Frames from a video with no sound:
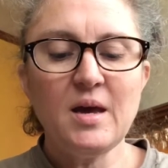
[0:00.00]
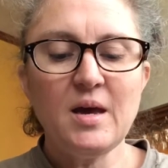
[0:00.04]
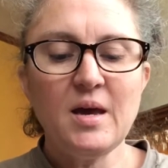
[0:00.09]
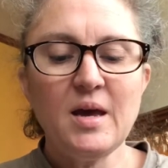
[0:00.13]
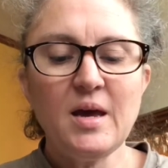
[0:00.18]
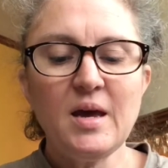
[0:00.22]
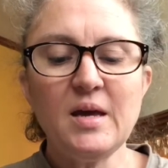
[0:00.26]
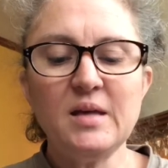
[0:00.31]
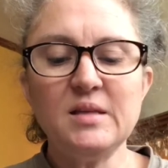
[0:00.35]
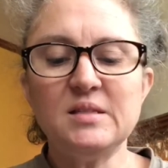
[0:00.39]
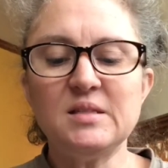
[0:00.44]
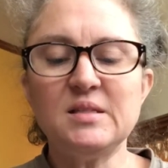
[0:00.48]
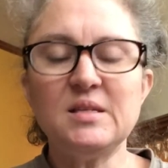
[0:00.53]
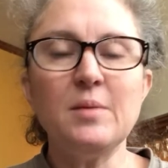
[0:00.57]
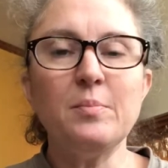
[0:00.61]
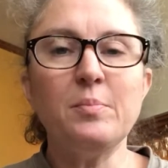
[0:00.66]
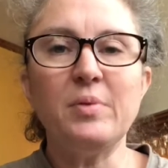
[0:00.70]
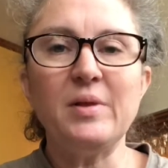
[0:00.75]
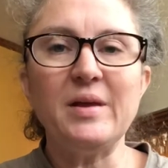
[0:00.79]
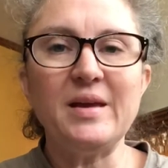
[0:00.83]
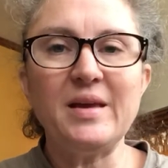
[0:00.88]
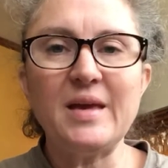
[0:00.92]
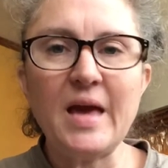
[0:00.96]
"He
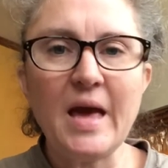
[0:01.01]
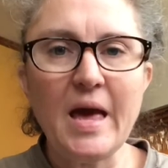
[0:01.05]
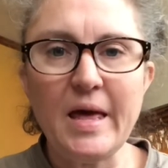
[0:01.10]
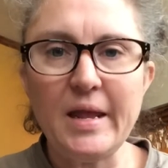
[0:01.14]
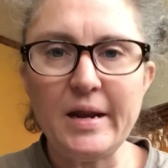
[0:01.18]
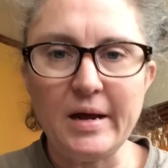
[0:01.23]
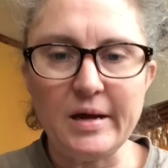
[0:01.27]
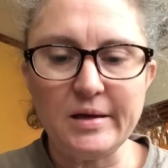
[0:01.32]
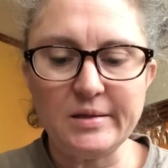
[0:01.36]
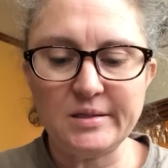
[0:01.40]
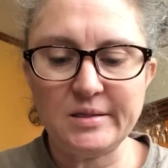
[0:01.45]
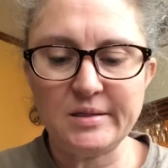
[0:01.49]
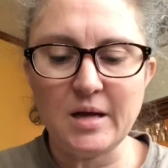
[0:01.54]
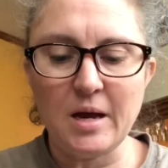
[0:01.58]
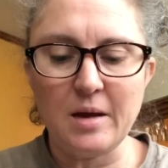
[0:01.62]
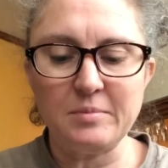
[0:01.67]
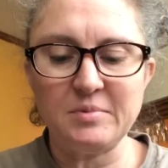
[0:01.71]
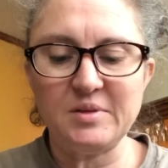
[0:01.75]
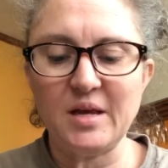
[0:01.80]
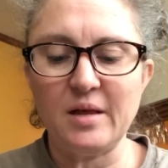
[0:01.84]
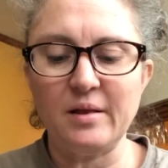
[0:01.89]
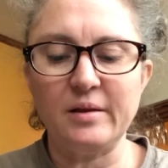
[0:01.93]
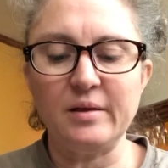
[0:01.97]
simply cannot stop
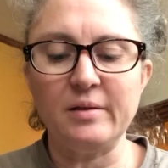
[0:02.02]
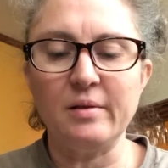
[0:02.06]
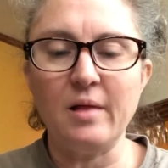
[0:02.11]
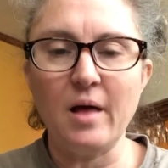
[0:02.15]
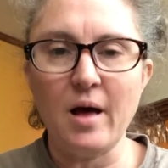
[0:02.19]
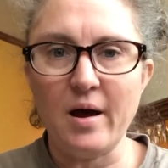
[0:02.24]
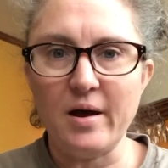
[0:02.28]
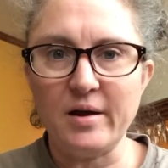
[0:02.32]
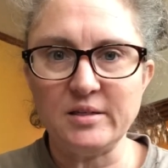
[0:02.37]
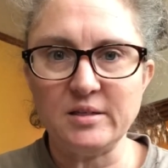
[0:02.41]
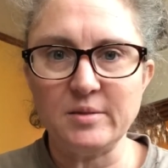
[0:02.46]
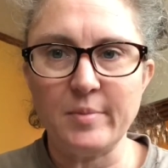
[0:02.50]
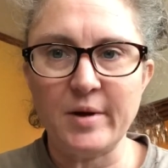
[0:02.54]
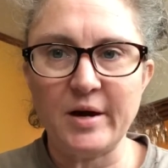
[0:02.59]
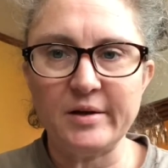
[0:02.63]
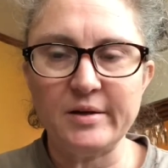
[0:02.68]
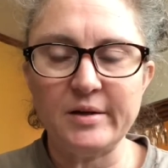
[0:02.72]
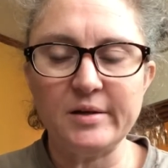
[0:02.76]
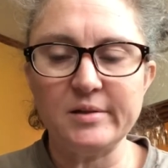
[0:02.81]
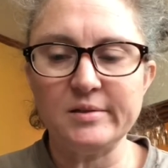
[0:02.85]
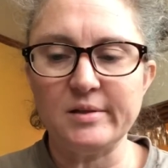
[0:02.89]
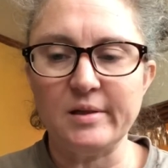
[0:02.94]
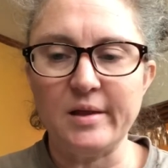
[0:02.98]
telling lies about
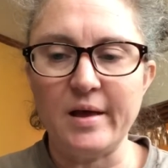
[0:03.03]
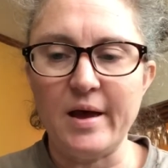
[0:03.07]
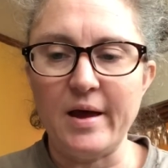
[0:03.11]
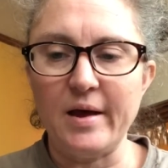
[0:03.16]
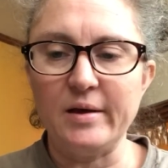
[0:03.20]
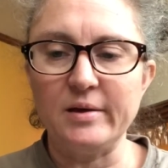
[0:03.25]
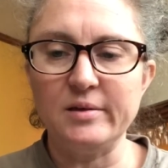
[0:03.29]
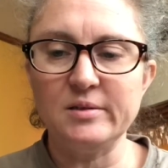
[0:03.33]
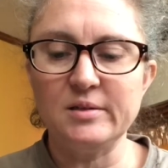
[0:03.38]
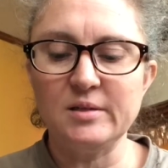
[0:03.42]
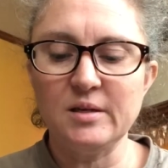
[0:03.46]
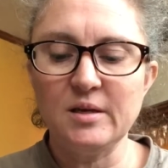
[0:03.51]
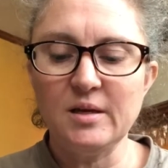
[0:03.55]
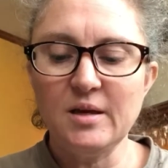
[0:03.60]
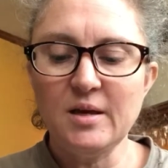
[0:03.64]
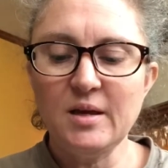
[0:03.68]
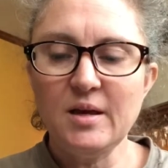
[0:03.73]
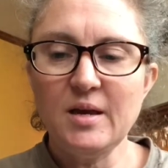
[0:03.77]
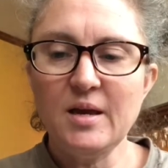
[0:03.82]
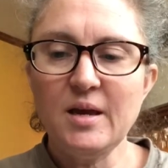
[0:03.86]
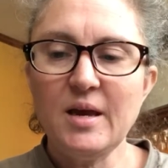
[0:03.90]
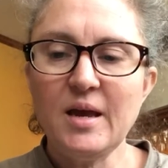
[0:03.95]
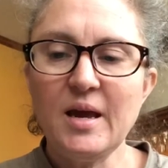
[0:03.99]
his legs.
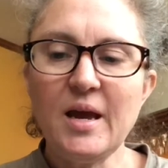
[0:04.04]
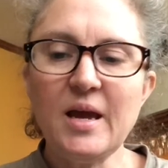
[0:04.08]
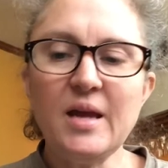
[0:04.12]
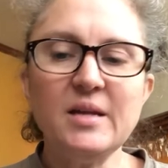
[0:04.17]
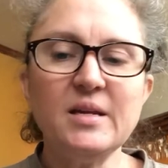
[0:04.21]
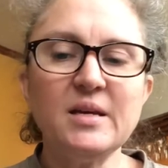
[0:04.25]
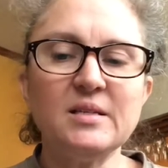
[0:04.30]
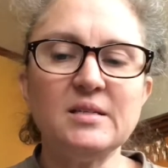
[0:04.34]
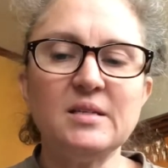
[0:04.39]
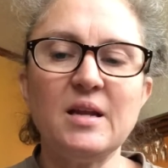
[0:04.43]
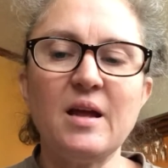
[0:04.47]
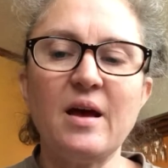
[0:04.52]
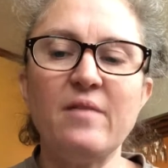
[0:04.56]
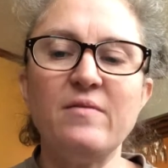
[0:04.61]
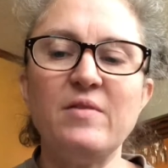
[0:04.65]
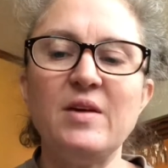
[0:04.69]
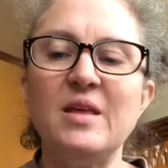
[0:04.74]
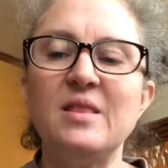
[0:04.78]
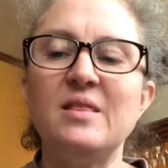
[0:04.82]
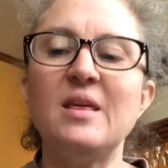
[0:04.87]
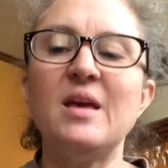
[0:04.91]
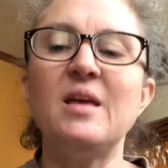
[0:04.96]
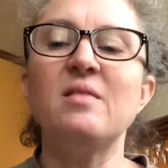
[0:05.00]
He doesn't have
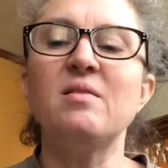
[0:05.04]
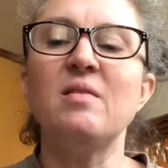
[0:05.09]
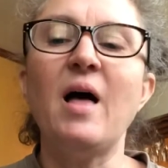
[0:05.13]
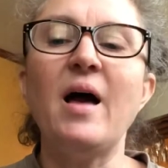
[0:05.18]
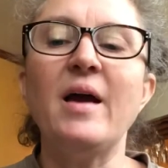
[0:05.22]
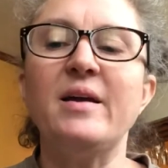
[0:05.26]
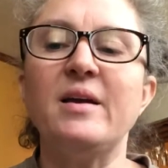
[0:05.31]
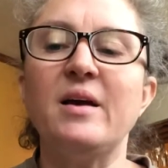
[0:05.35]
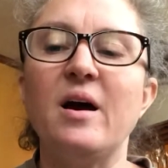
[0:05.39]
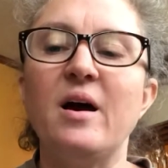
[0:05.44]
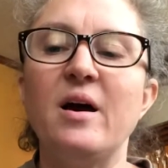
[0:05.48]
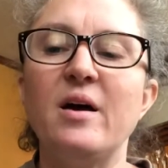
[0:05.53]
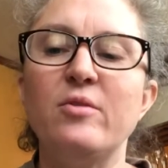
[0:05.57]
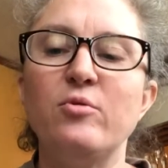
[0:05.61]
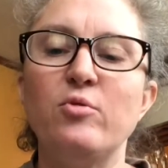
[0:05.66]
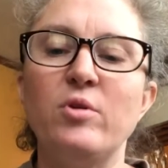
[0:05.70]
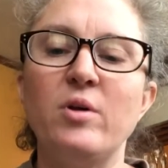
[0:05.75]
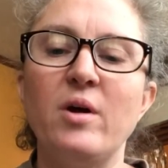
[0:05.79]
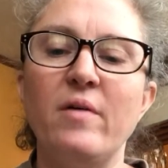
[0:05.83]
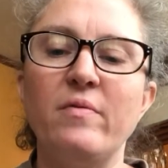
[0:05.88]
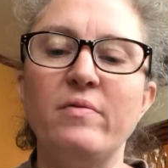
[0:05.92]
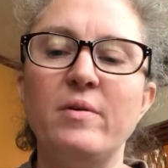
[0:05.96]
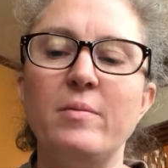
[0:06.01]
anything like 100
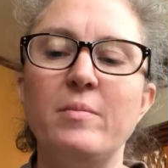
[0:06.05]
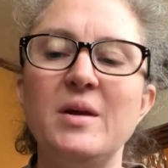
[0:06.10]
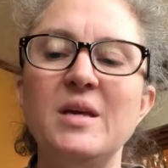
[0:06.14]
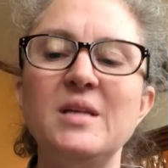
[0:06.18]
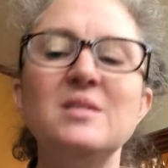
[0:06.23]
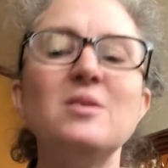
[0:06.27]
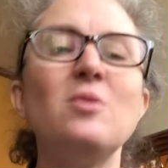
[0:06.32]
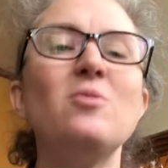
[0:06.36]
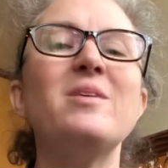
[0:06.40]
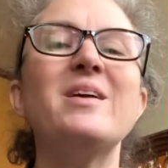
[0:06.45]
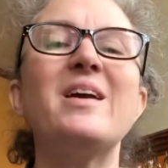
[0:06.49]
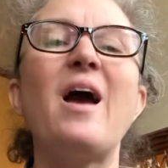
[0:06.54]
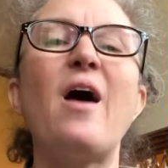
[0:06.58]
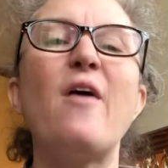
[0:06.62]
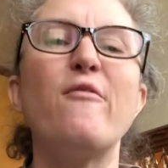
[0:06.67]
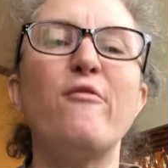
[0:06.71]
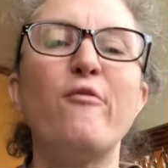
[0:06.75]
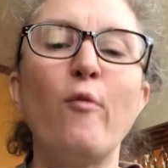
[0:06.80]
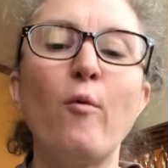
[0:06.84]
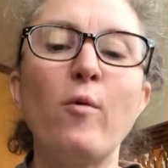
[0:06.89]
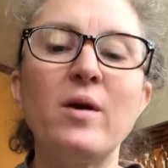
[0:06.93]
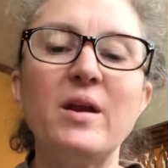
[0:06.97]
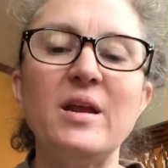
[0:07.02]
of them. He's only got
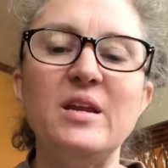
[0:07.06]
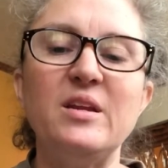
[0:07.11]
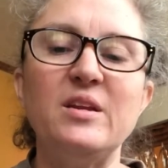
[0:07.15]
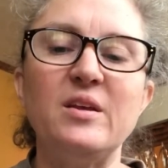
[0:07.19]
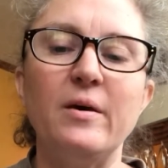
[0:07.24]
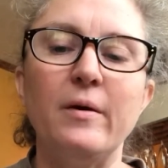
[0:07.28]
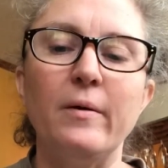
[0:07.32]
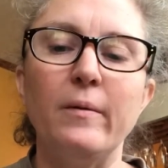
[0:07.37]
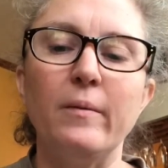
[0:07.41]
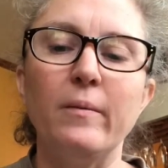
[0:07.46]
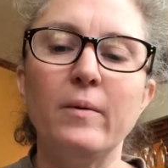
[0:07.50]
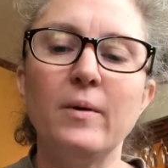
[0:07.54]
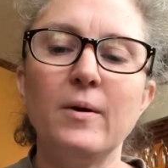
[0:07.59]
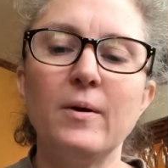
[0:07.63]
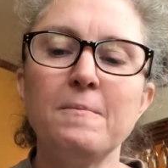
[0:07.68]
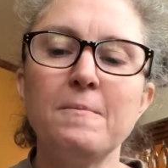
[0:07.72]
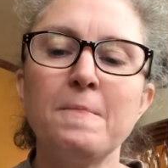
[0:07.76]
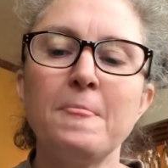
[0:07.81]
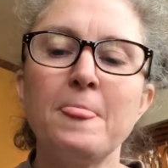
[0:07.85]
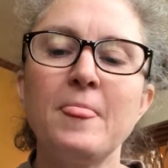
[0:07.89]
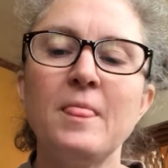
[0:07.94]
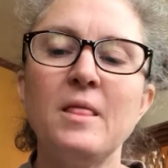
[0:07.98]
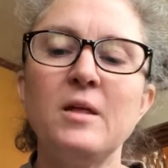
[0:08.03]
42.
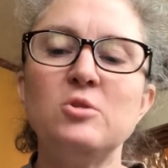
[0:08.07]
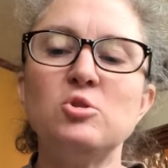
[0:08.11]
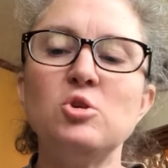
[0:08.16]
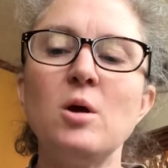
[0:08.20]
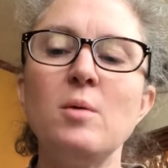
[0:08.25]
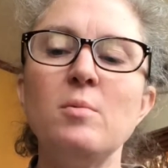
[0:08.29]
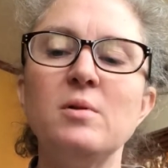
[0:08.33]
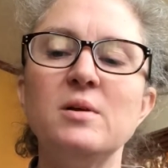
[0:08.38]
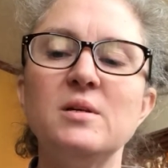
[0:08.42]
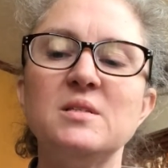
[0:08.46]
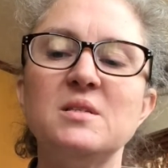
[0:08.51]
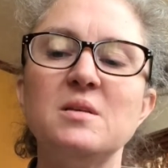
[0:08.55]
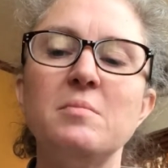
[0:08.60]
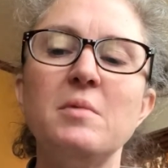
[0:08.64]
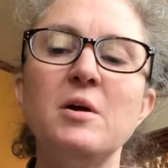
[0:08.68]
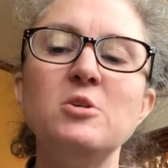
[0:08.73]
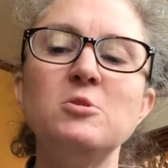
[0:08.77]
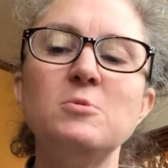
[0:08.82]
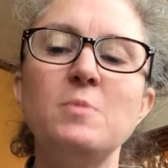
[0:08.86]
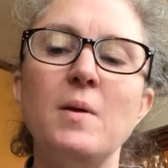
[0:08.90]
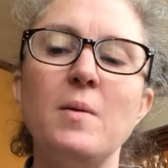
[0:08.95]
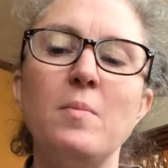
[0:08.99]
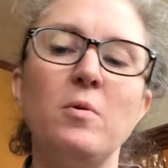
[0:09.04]
The trouble is that
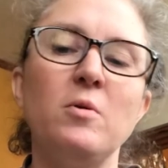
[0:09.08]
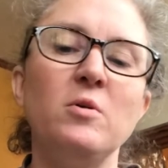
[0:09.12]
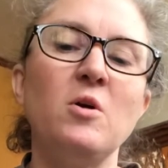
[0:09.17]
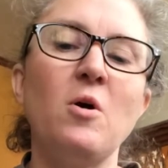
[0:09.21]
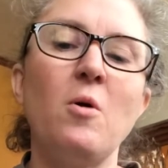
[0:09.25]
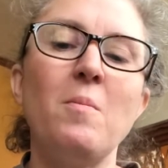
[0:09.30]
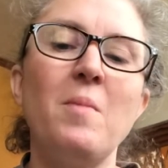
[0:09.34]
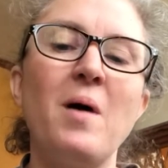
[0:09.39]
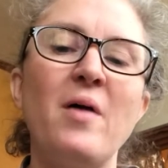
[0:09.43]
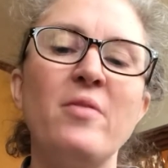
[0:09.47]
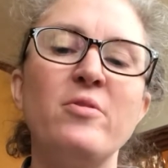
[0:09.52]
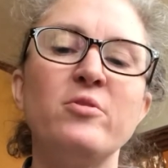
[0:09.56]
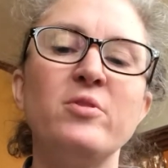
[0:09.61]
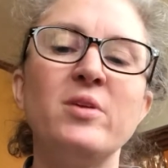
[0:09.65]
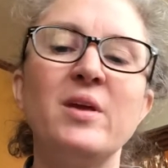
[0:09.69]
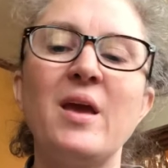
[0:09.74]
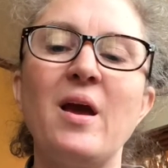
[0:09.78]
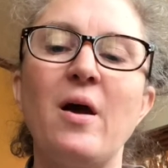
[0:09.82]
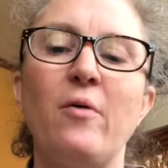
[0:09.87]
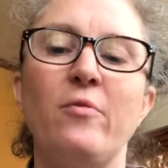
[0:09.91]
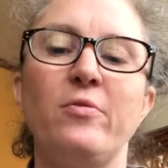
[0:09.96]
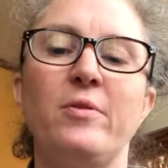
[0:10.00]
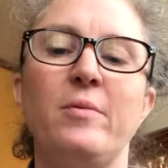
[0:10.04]
most people don't bother to
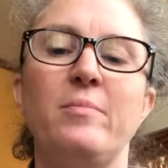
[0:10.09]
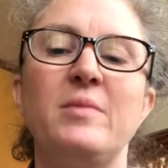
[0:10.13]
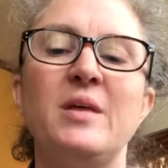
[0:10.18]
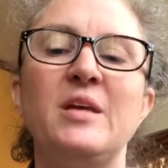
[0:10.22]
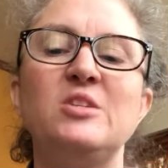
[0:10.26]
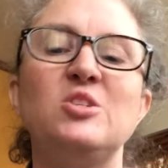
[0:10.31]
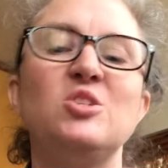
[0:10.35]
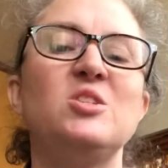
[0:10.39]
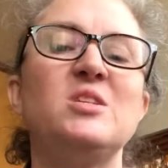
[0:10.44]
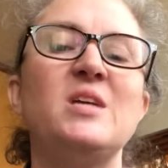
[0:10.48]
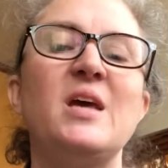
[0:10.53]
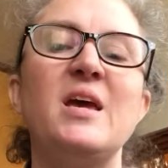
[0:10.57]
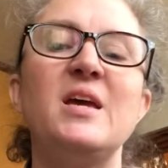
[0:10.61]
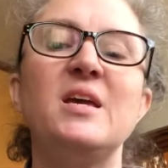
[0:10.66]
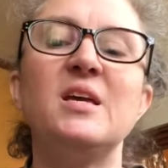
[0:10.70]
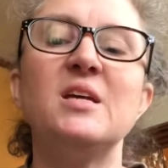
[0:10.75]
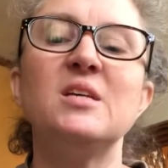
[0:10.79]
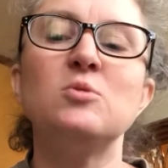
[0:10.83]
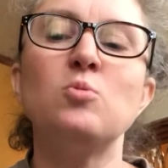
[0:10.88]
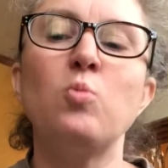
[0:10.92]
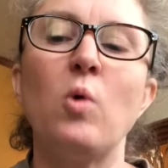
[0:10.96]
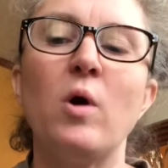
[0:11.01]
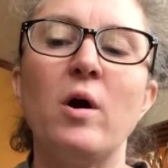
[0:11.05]
count them. They just take
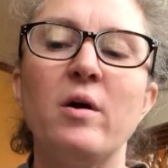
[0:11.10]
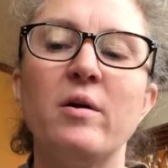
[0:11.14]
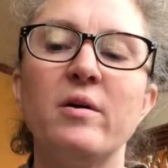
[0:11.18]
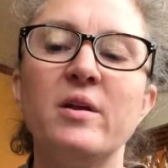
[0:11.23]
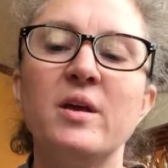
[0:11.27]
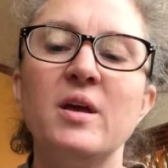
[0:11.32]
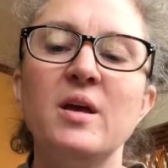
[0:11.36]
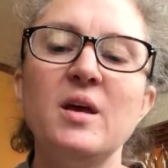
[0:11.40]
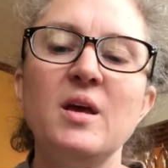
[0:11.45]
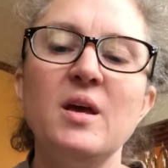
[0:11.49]
his word.